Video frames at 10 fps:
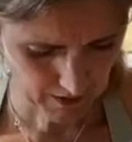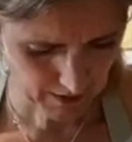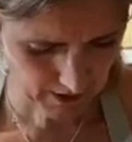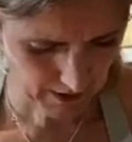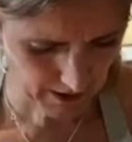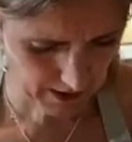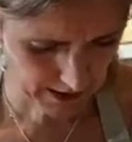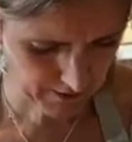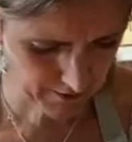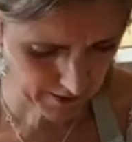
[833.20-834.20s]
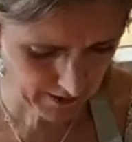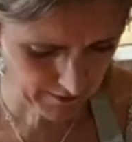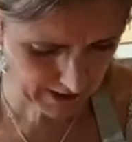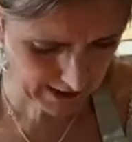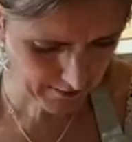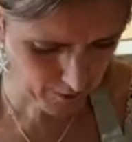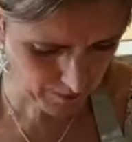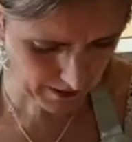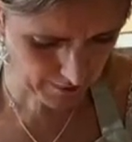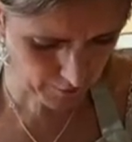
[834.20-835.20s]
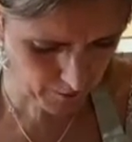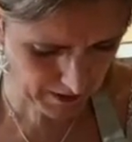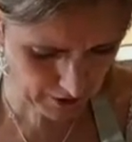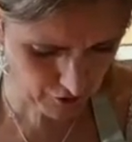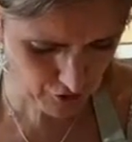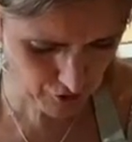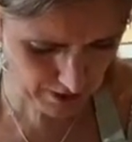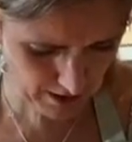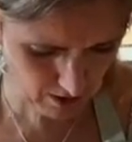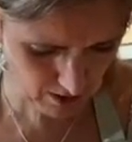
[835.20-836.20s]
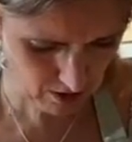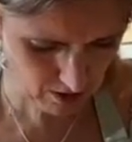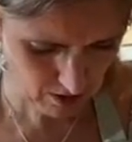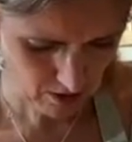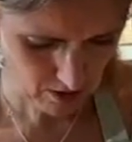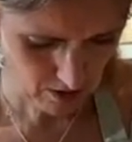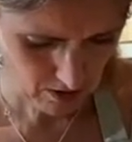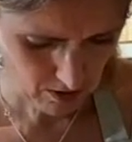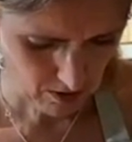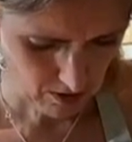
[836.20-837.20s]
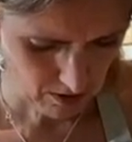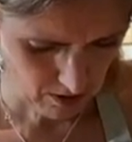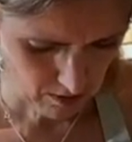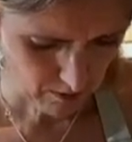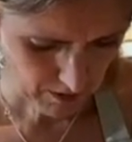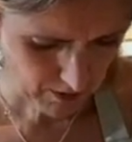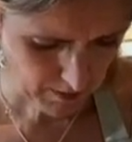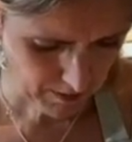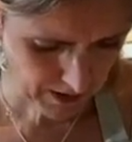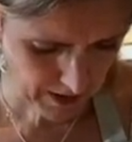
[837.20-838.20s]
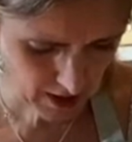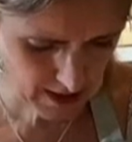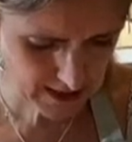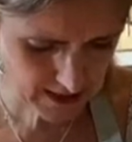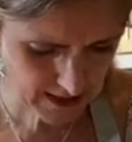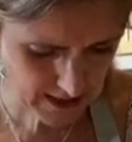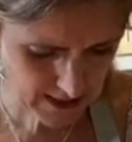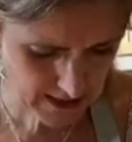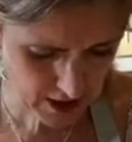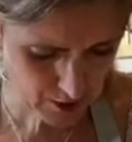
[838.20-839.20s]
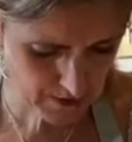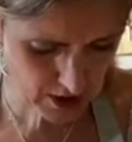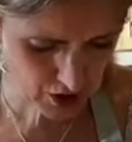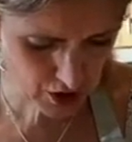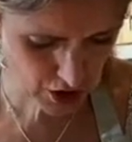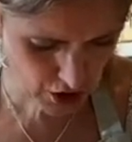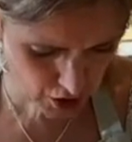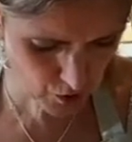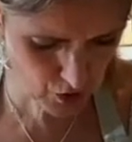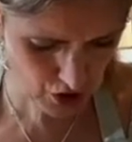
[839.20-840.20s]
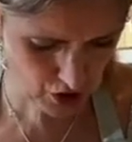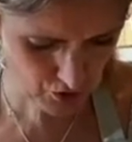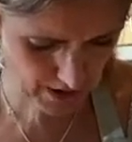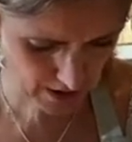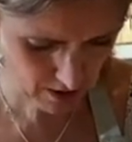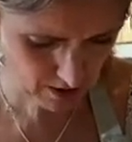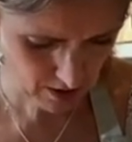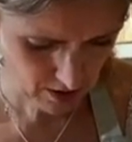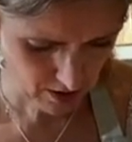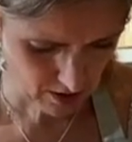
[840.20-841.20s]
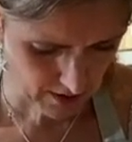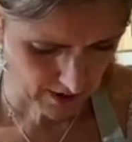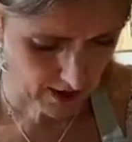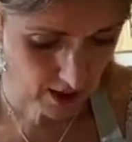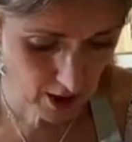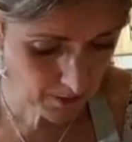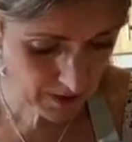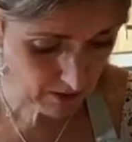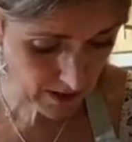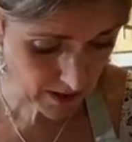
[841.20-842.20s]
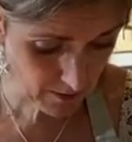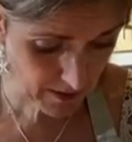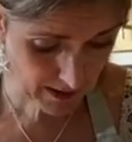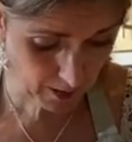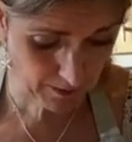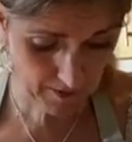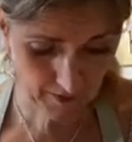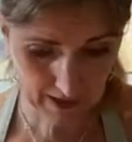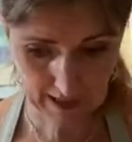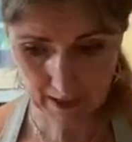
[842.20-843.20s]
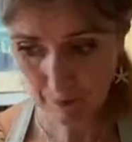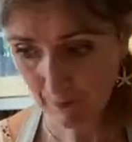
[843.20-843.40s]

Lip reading: think I'm going to save that little bit for my drink. I'm a bit concerned it's going to be too gingery. And then nobody will eat them, and that would be silly.